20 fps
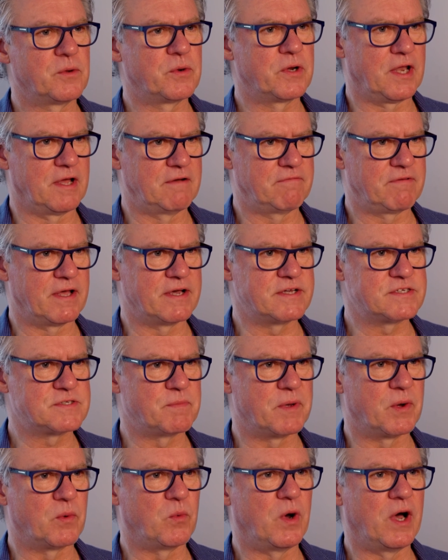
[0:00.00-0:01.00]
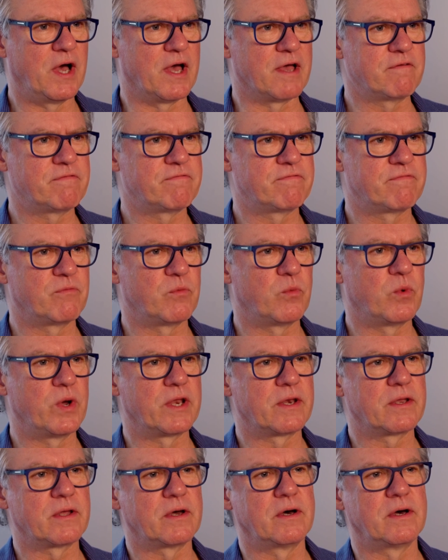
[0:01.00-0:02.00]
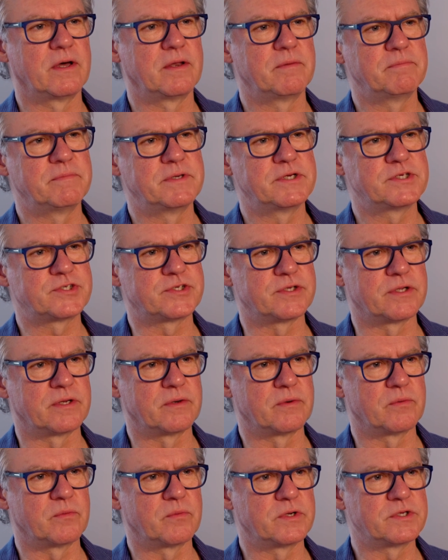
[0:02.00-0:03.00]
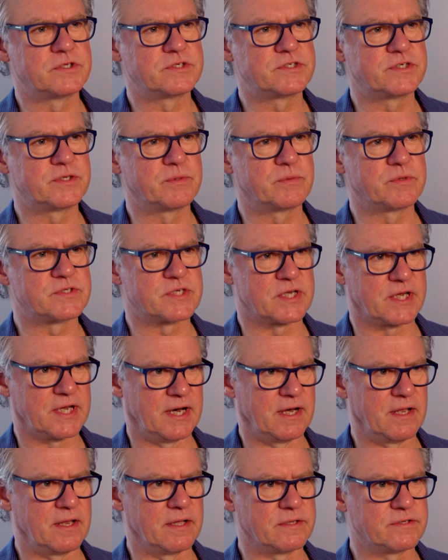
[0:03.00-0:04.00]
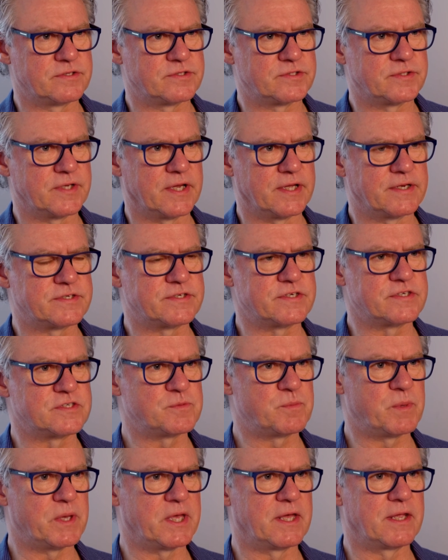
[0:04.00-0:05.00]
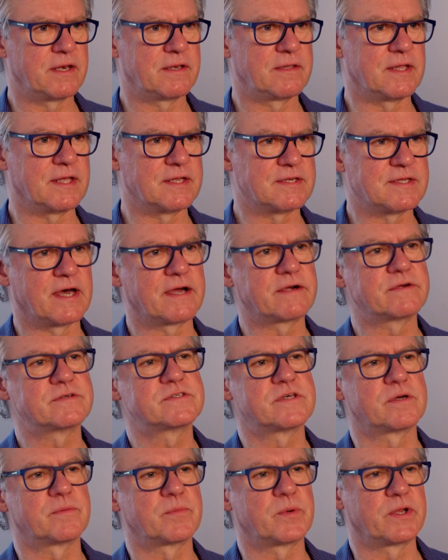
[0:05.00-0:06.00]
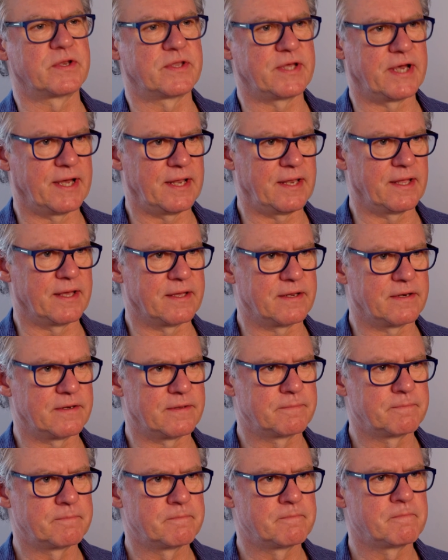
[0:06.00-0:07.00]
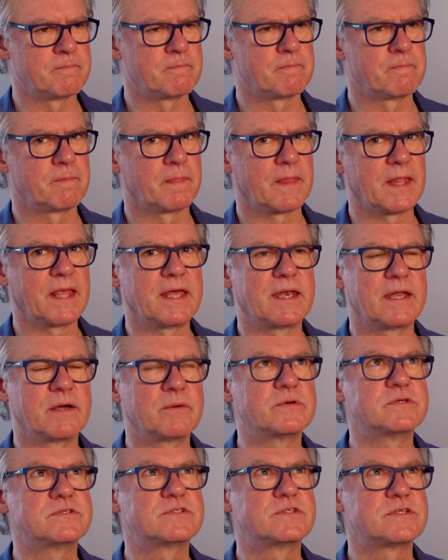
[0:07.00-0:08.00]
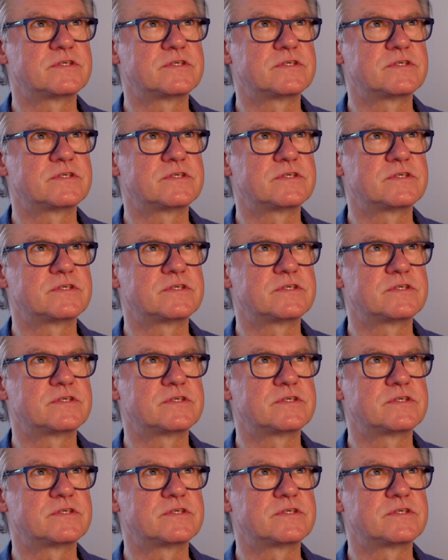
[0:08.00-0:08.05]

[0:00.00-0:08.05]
Lori Lovelace, my wife, went on mission when she was in college, and she spent the entire summer in Thailand. And it was